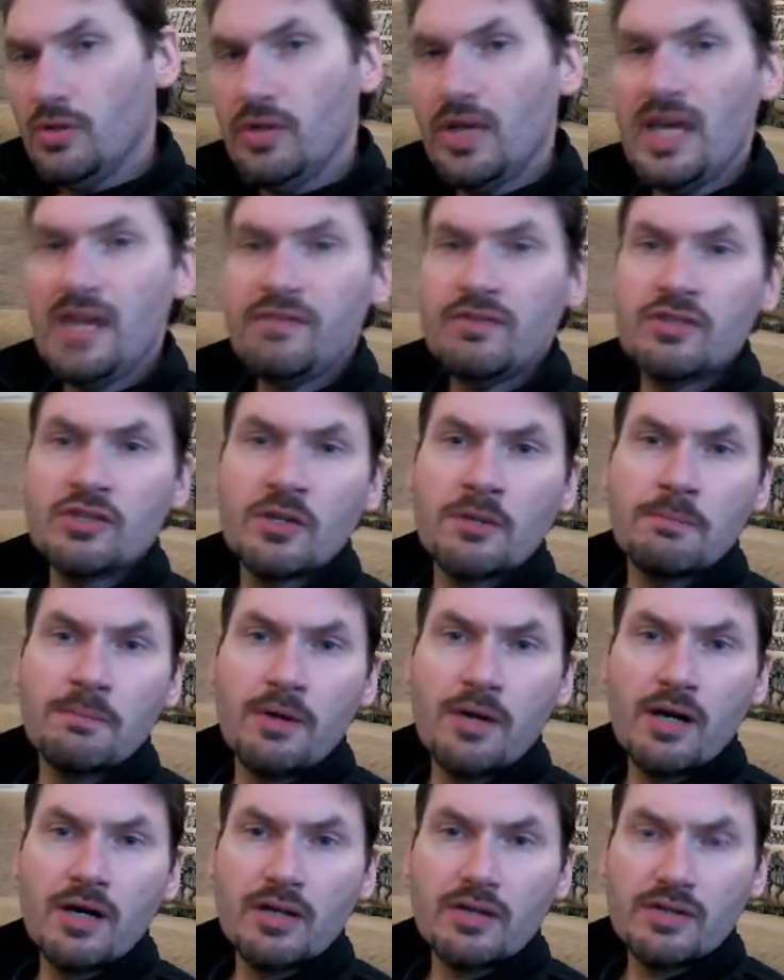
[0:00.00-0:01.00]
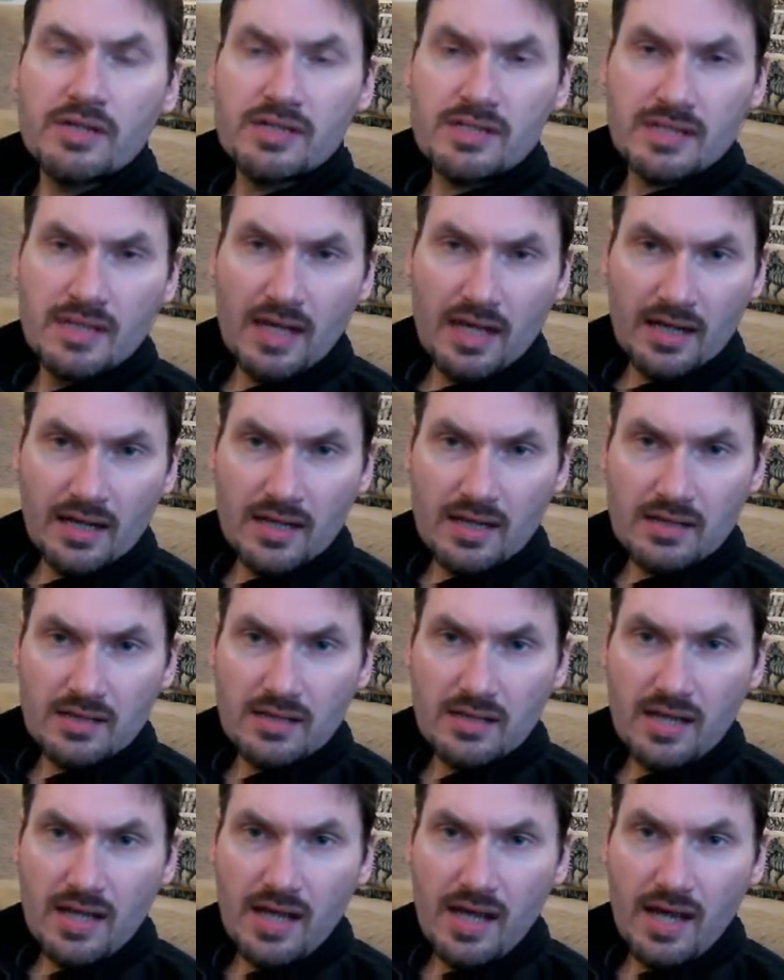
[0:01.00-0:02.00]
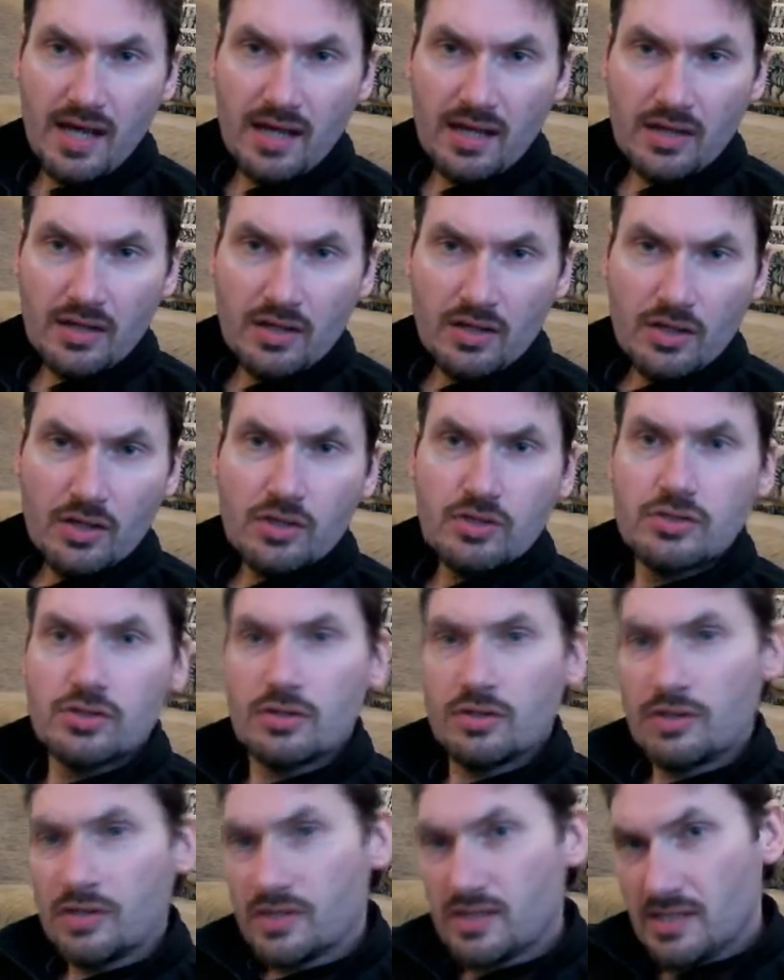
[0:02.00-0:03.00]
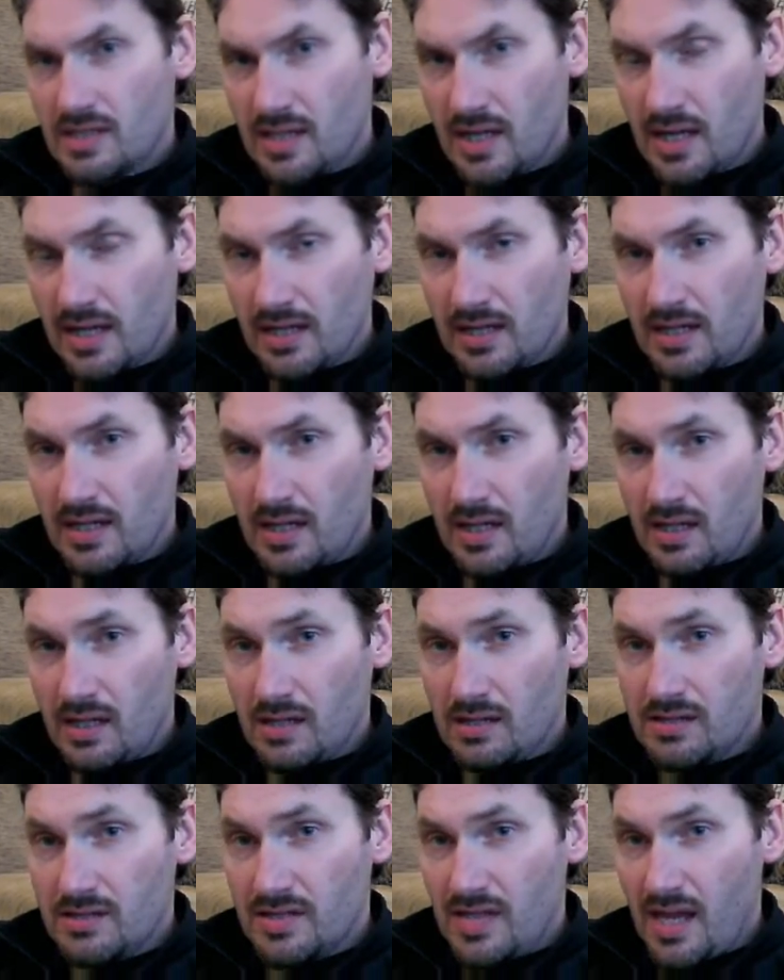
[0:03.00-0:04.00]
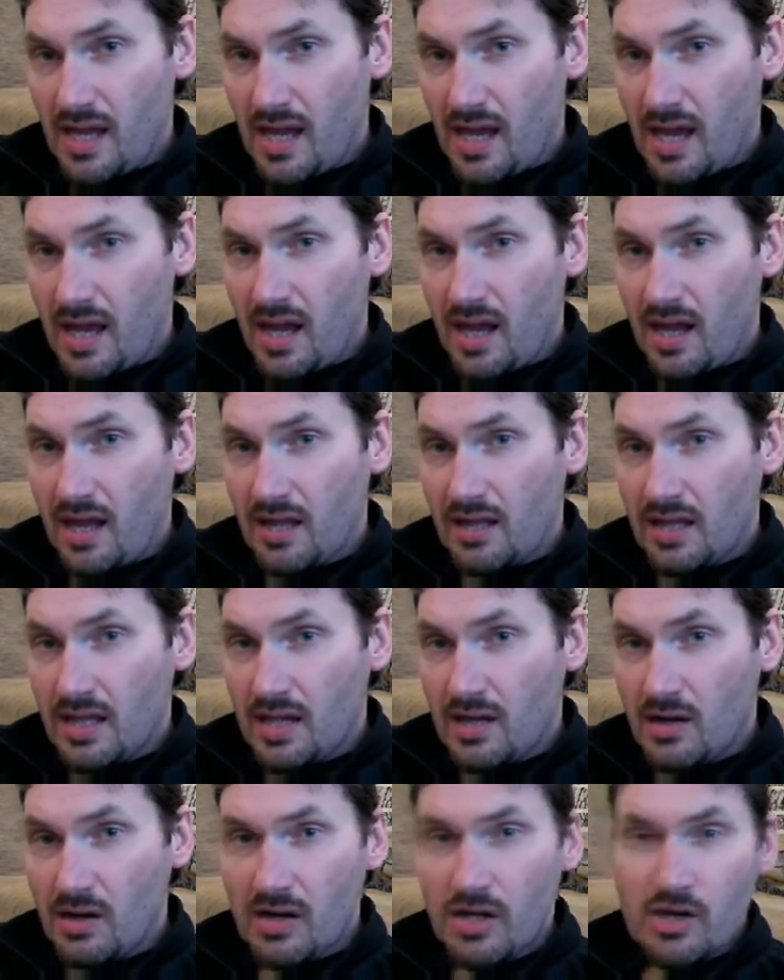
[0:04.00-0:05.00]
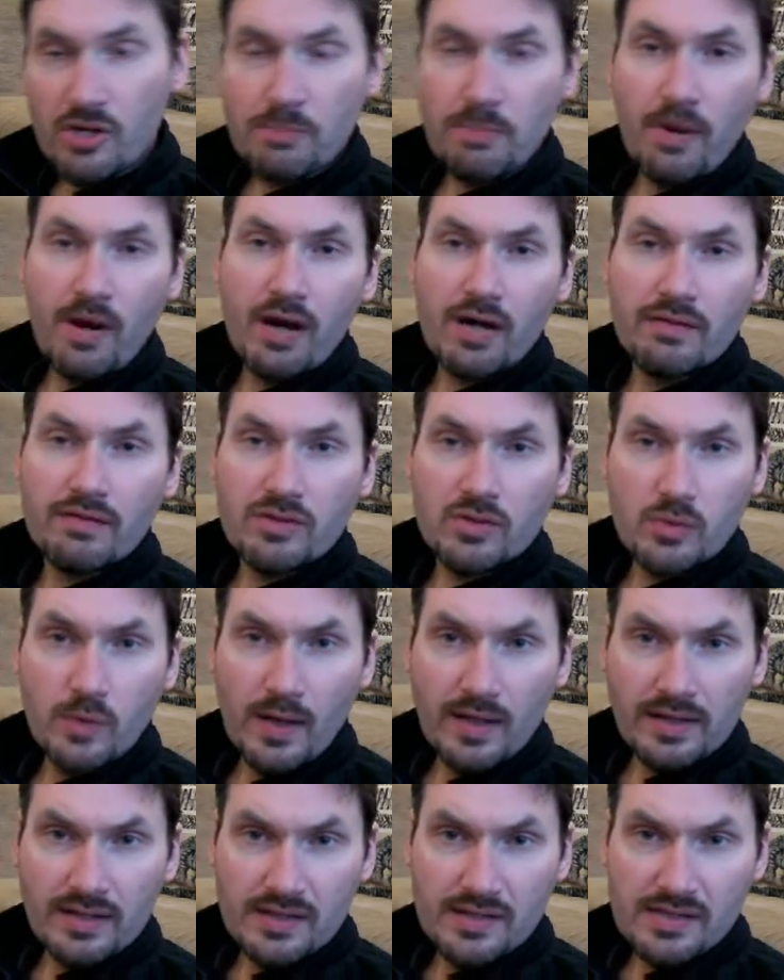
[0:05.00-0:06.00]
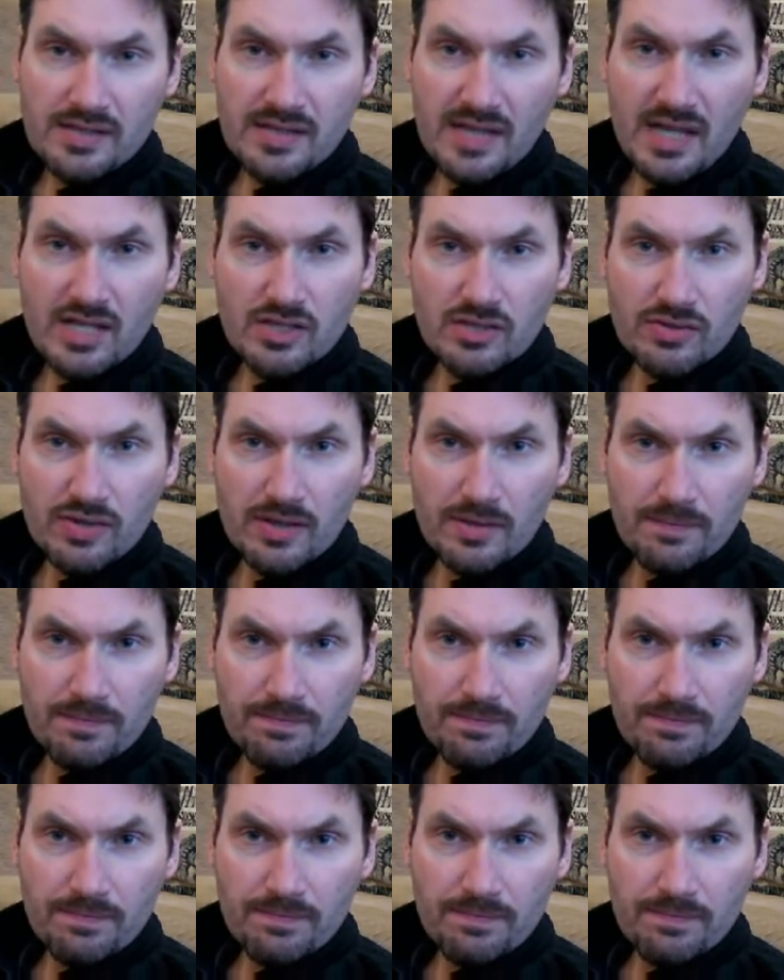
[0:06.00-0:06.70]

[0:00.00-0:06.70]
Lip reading: Even compare Christianity today to Christianity, say, in the earlier part of the 20th century.